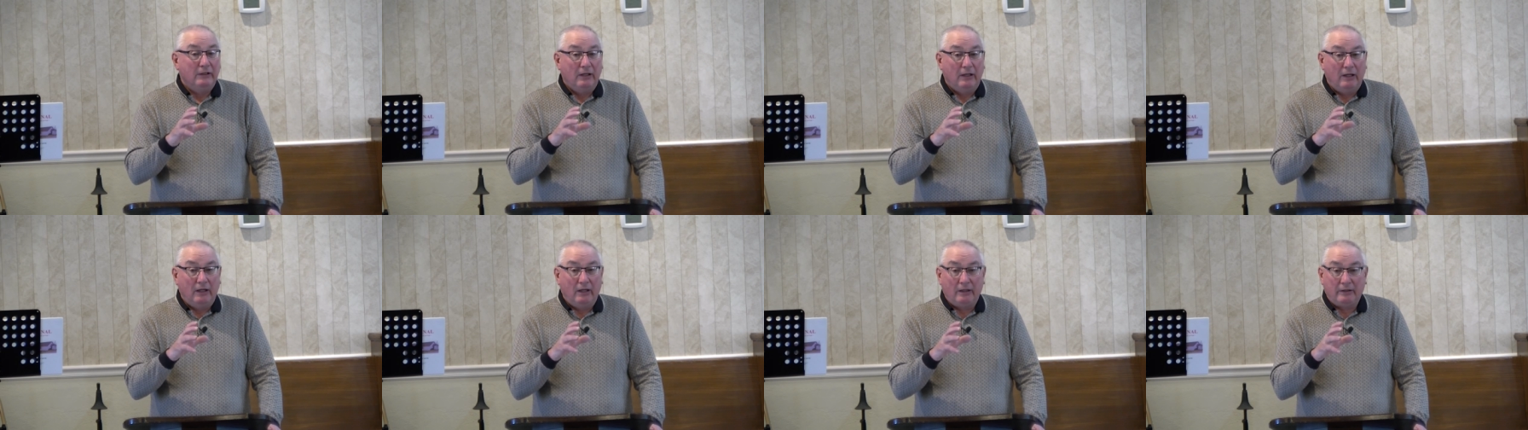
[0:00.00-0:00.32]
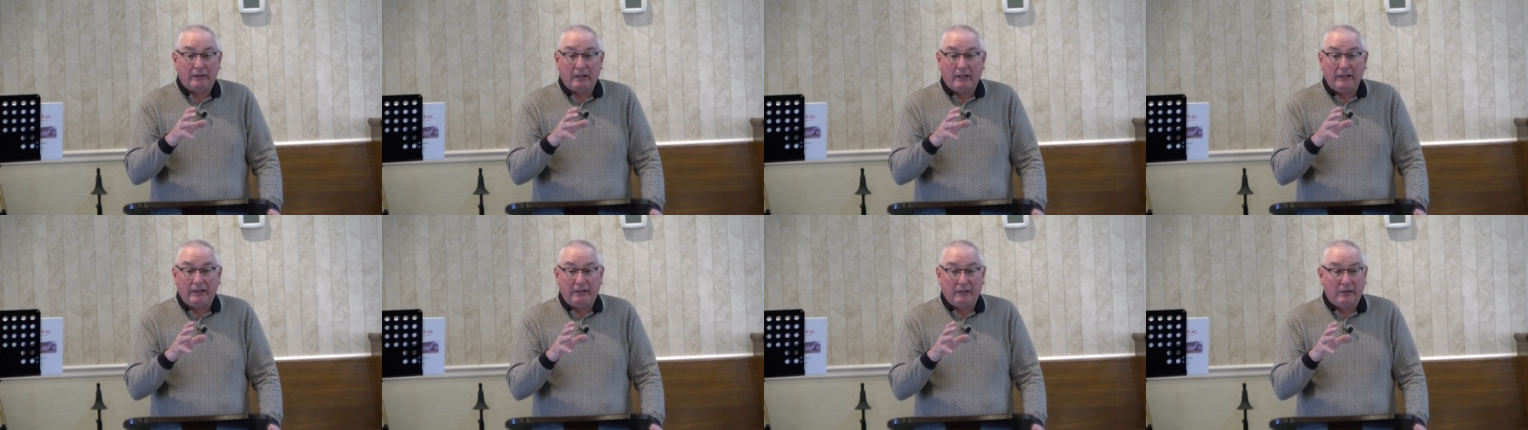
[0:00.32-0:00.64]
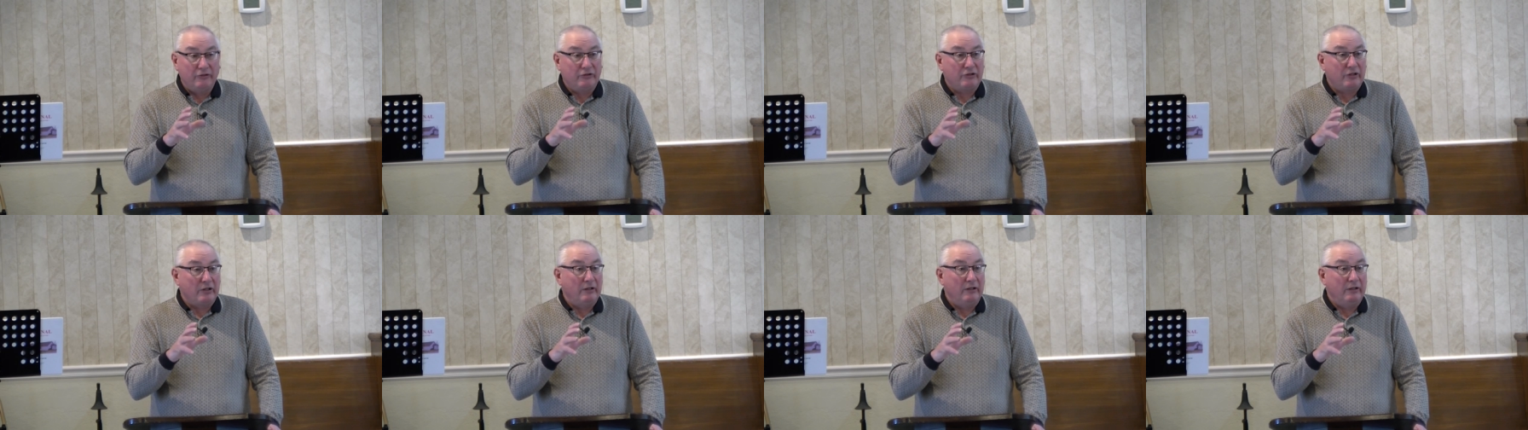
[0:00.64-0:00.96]
Uh, I think
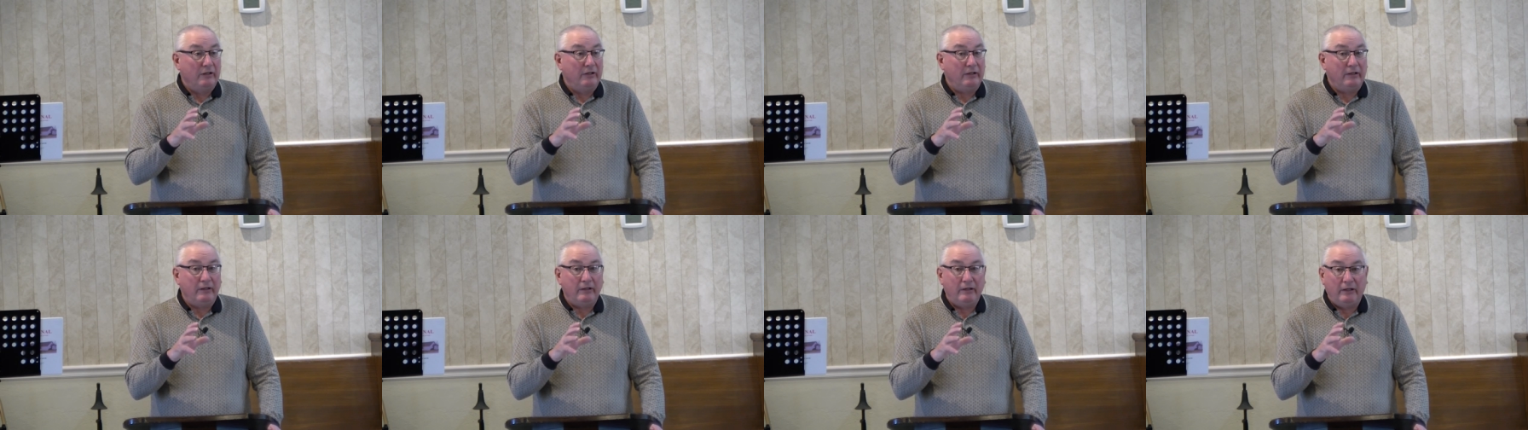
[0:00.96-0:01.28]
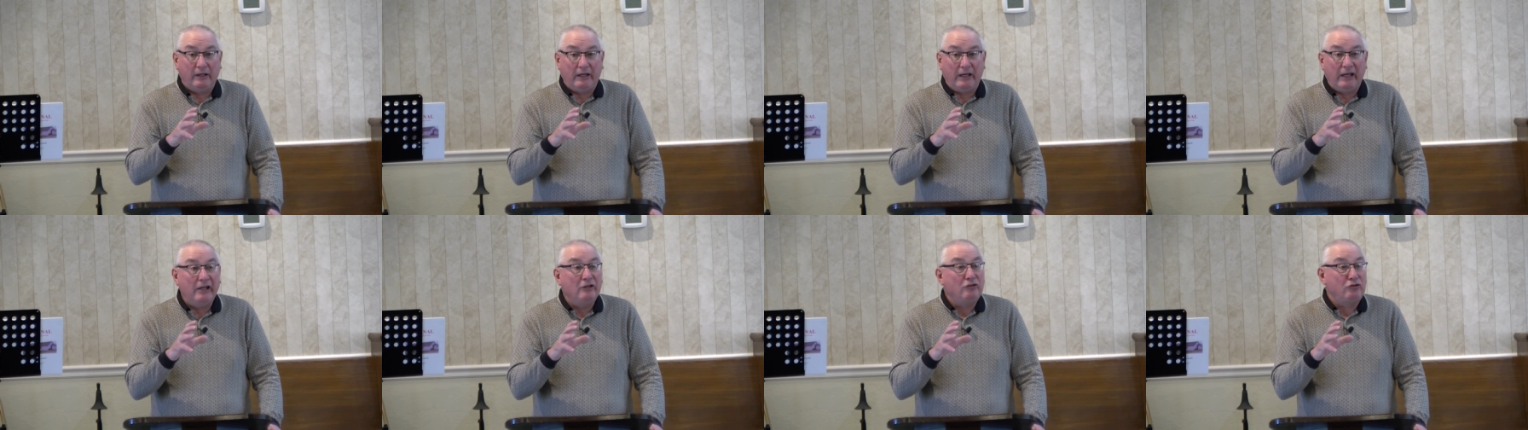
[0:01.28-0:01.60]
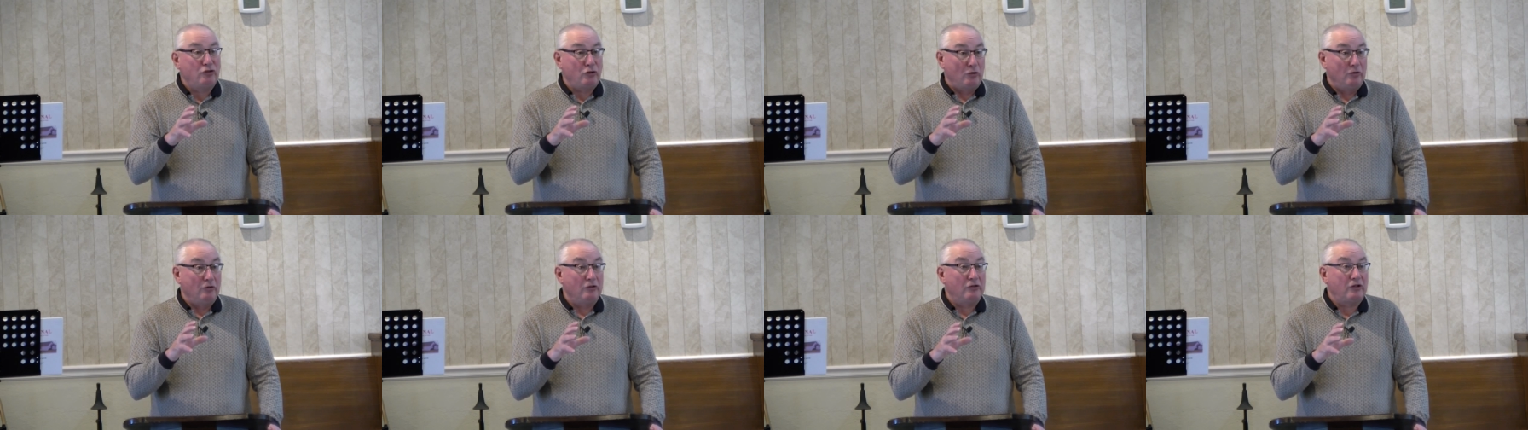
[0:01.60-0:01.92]
there's a,
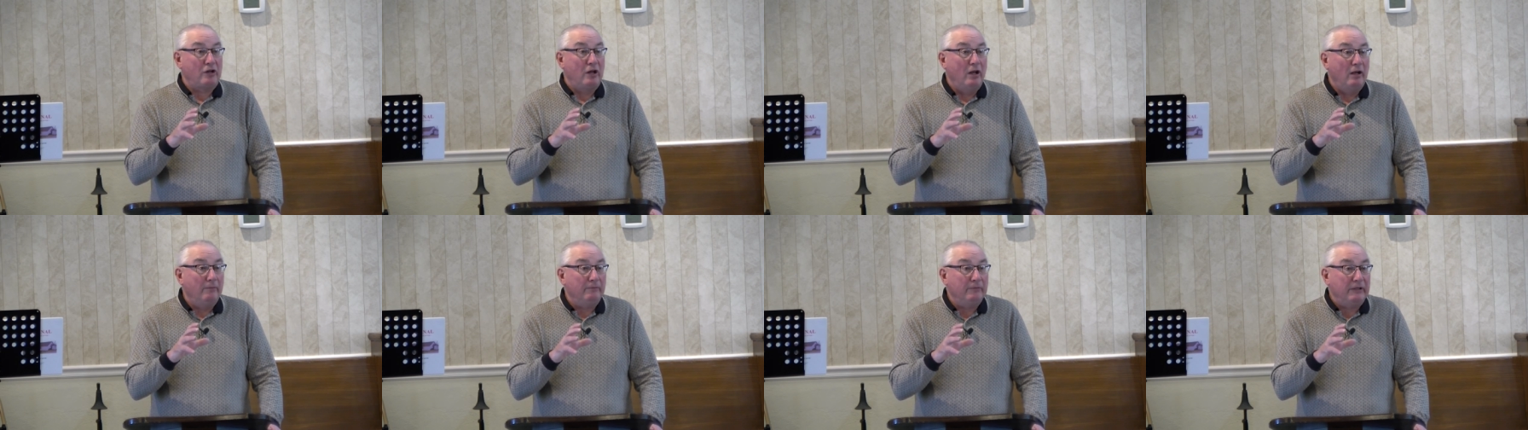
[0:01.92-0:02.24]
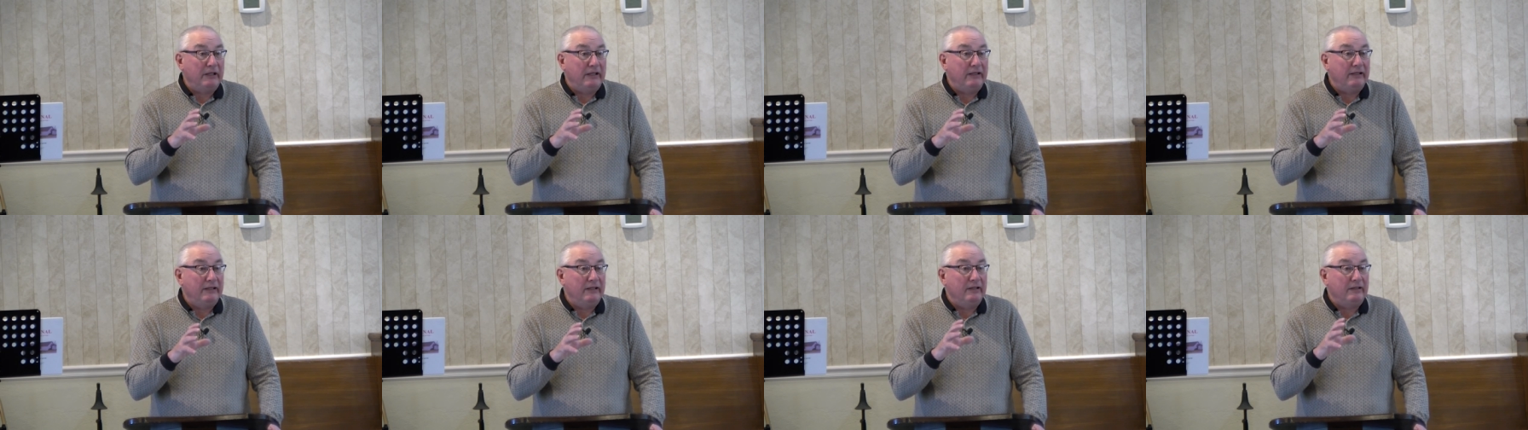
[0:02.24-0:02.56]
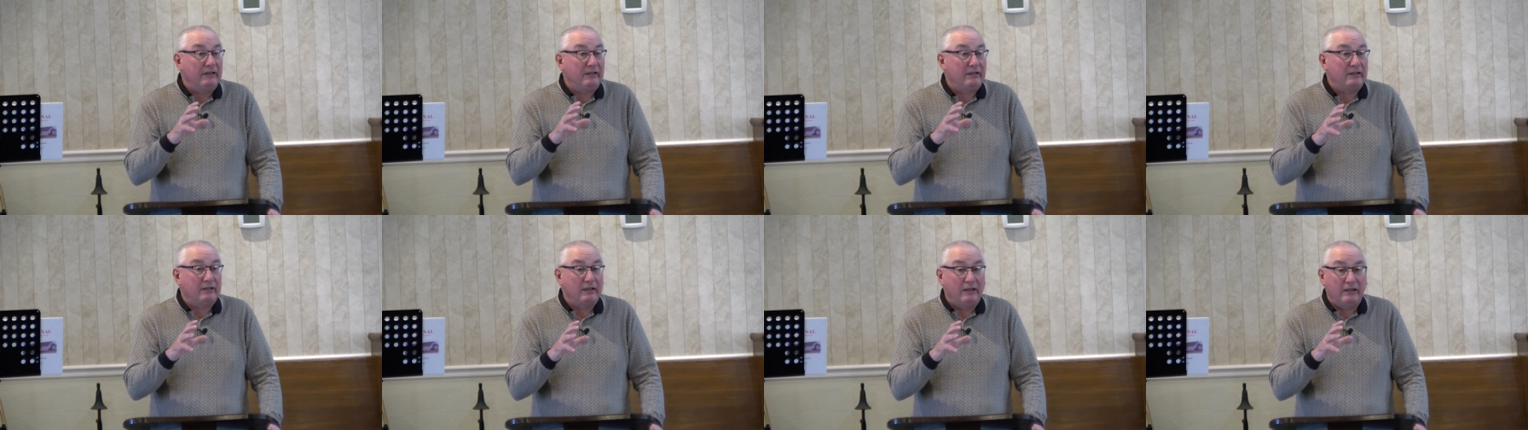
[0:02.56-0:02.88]
insurance company
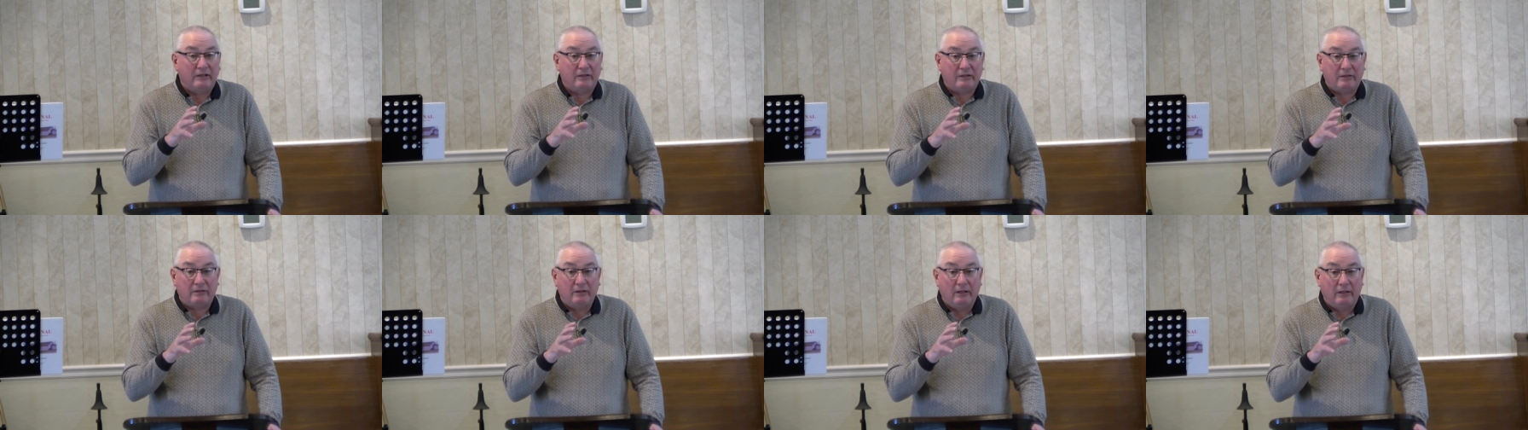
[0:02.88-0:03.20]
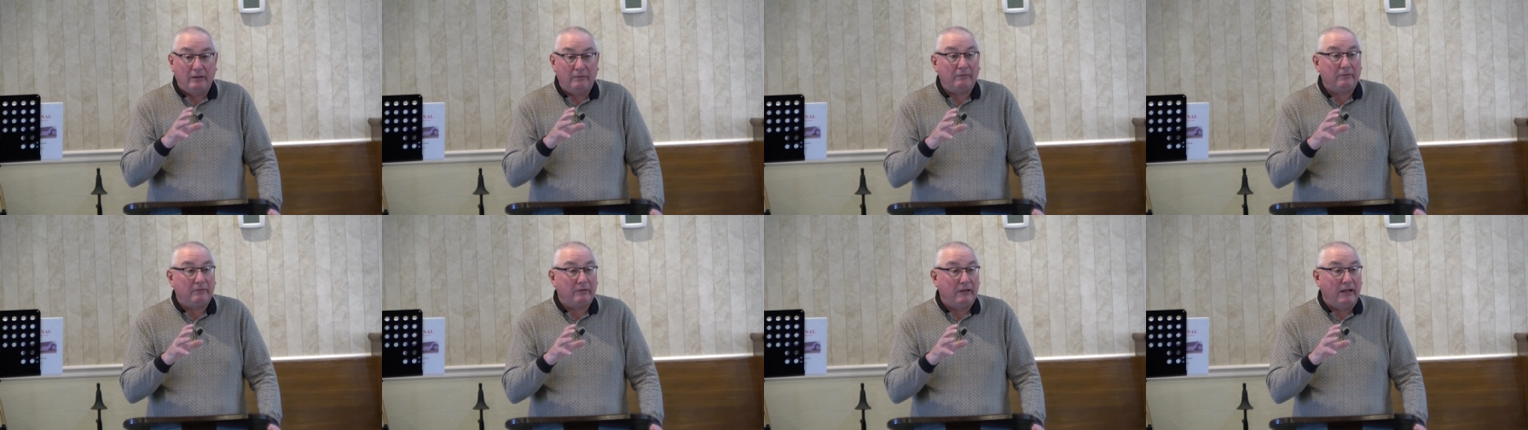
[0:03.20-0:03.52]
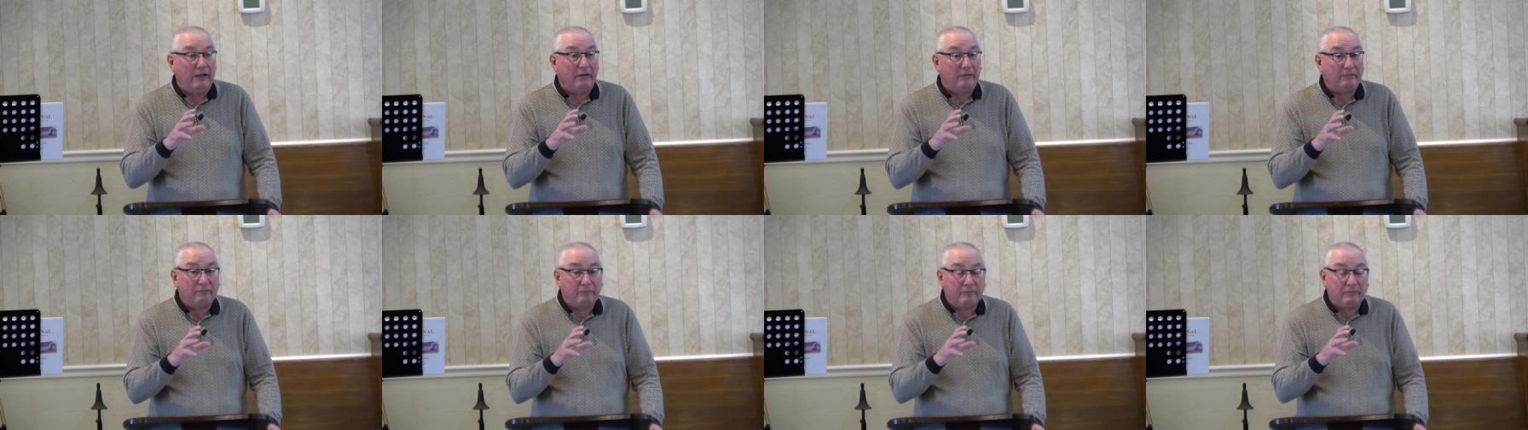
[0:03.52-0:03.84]
that's, that, that,
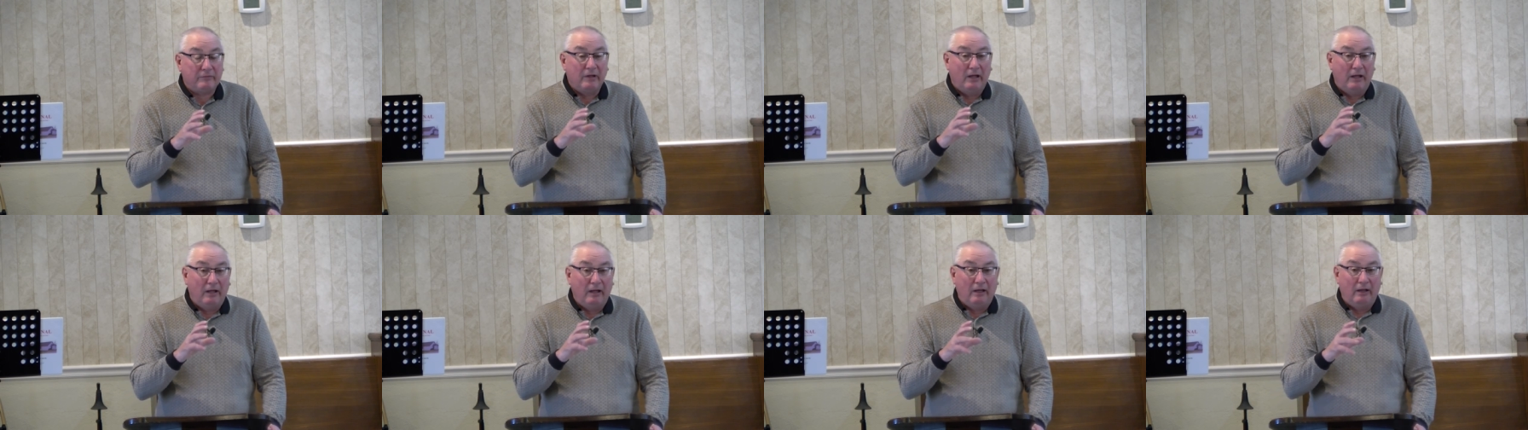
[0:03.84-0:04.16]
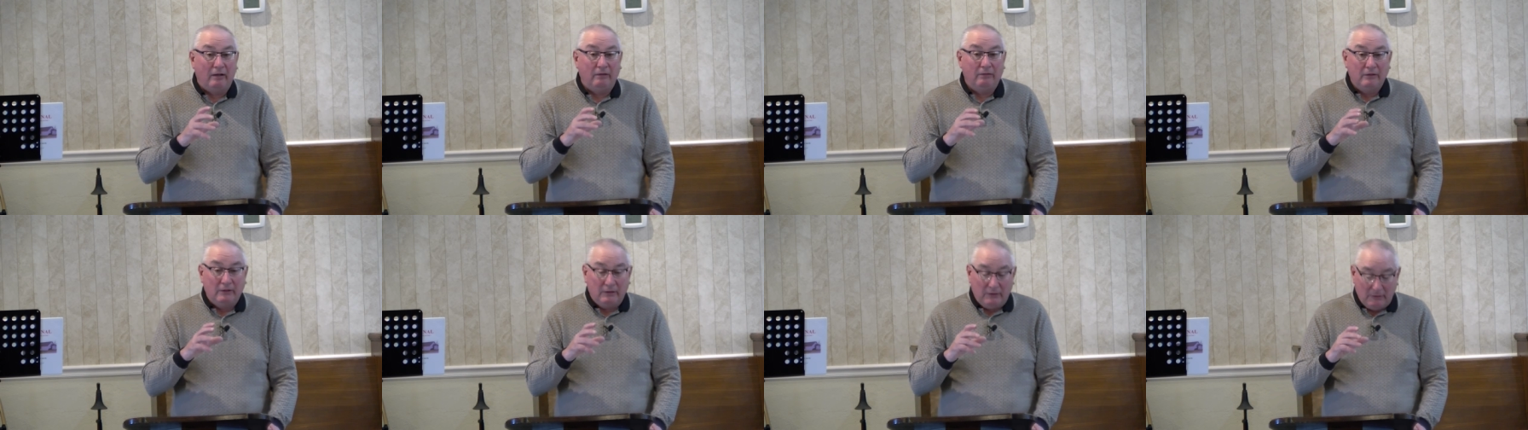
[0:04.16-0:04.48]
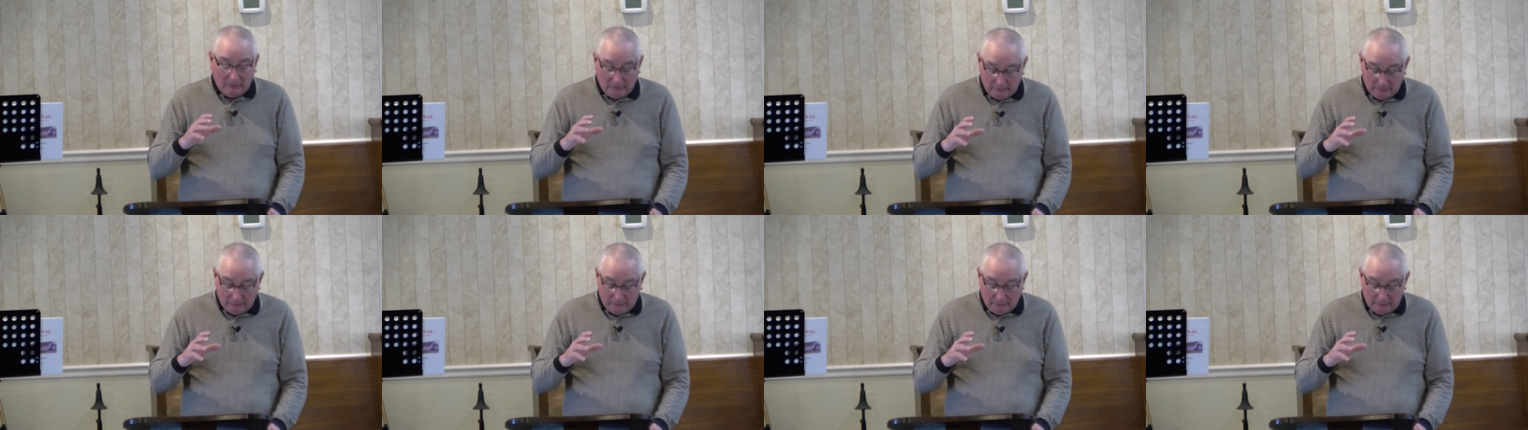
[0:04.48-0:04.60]
that uh,